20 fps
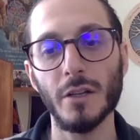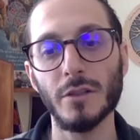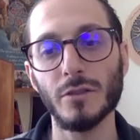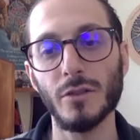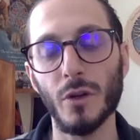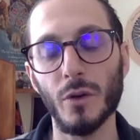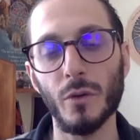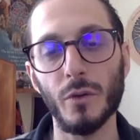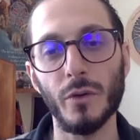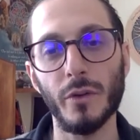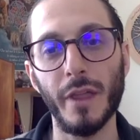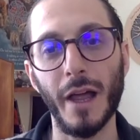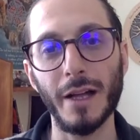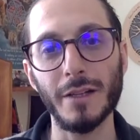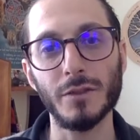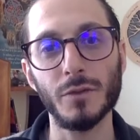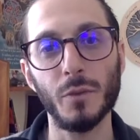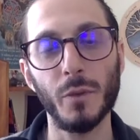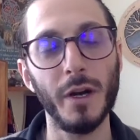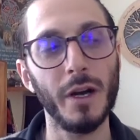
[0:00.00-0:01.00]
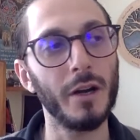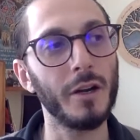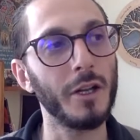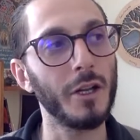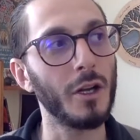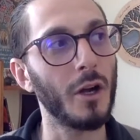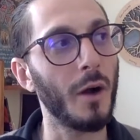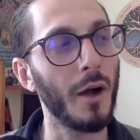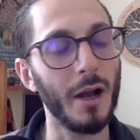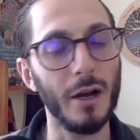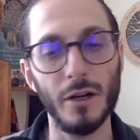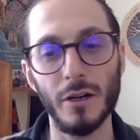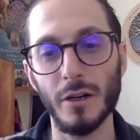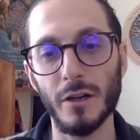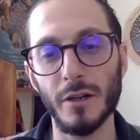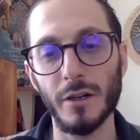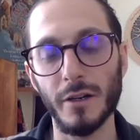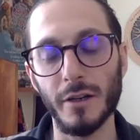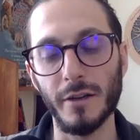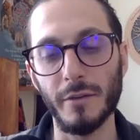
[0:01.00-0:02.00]
So that's where, I
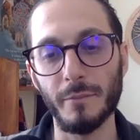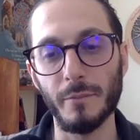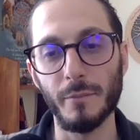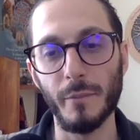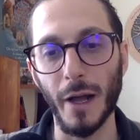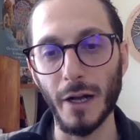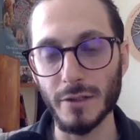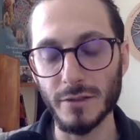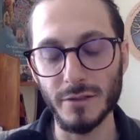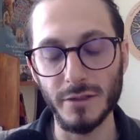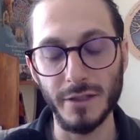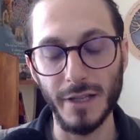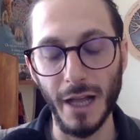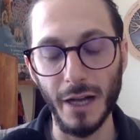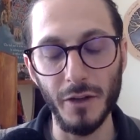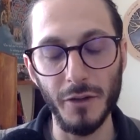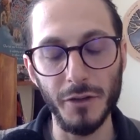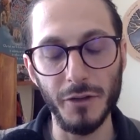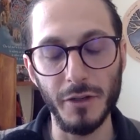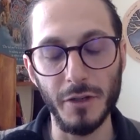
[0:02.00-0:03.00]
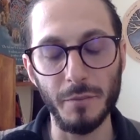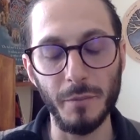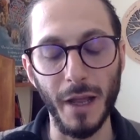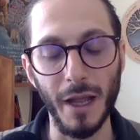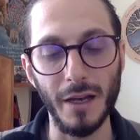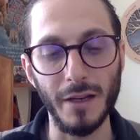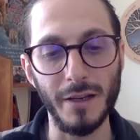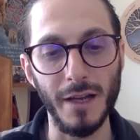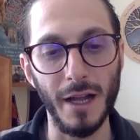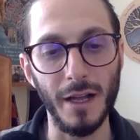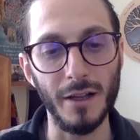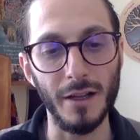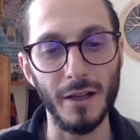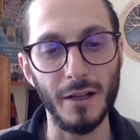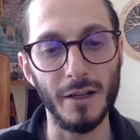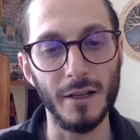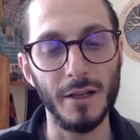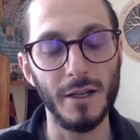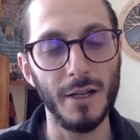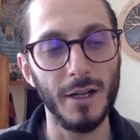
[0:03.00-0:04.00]
heard Nelson
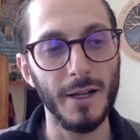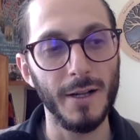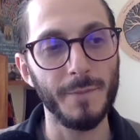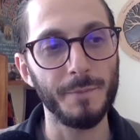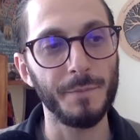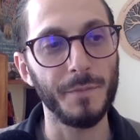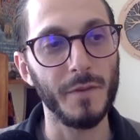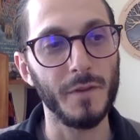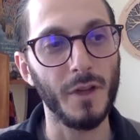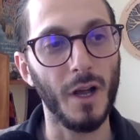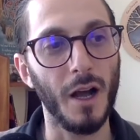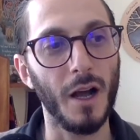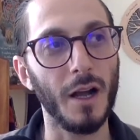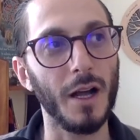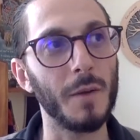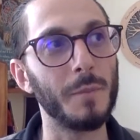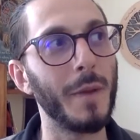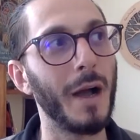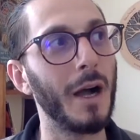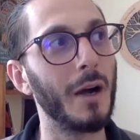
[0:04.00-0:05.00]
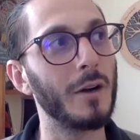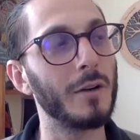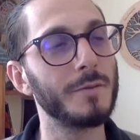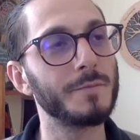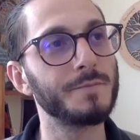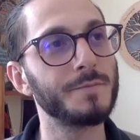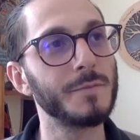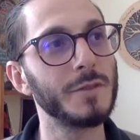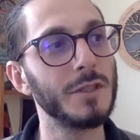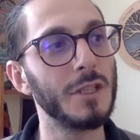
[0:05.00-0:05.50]
Mandela talk about,